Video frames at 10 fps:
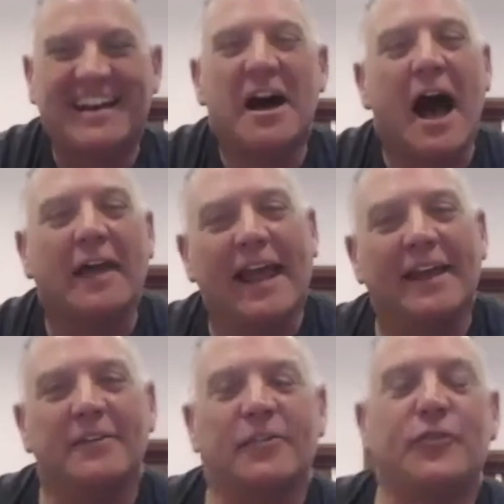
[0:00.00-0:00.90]

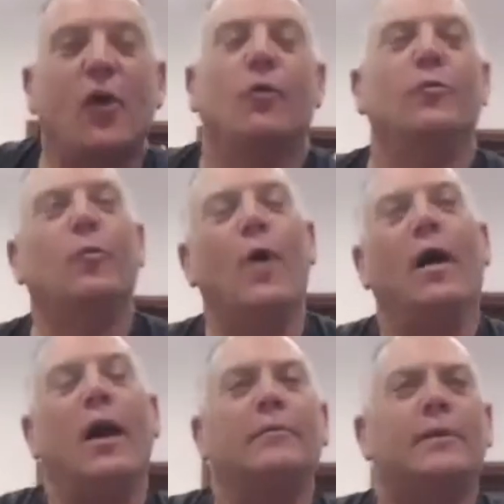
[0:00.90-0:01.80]
And so
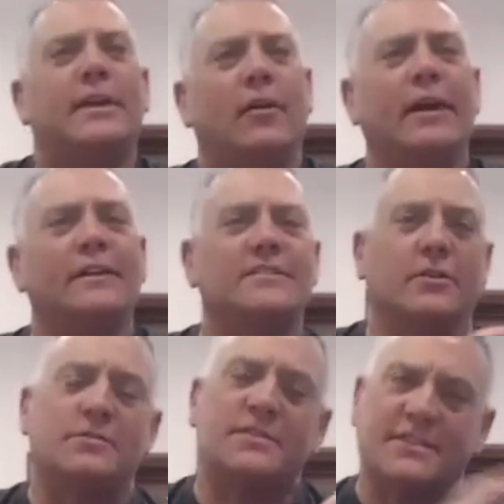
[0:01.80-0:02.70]
I'm curious, so
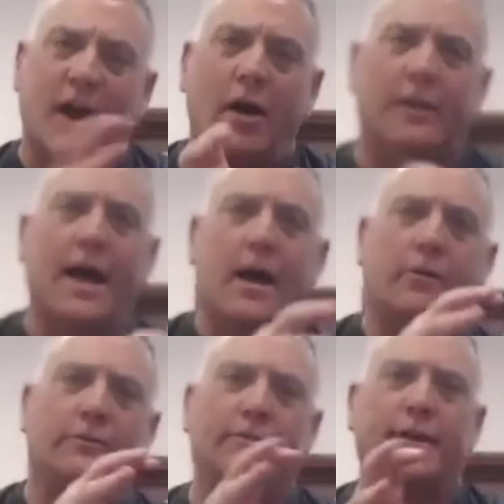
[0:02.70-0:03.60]
you started
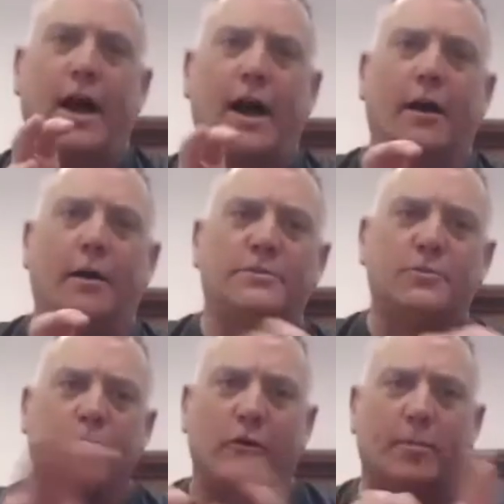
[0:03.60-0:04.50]
out
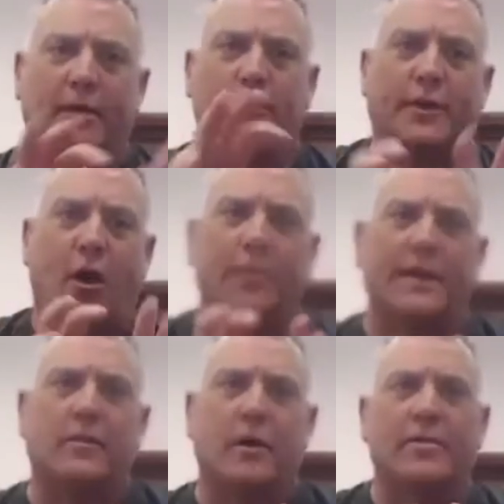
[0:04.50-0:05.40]
doing a little bit with the
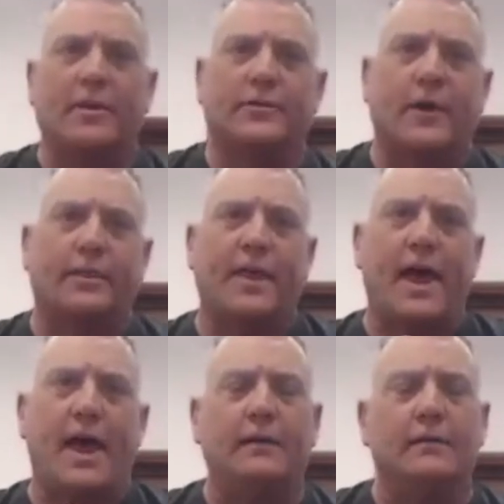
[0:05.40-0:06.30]
comedy club and things like that.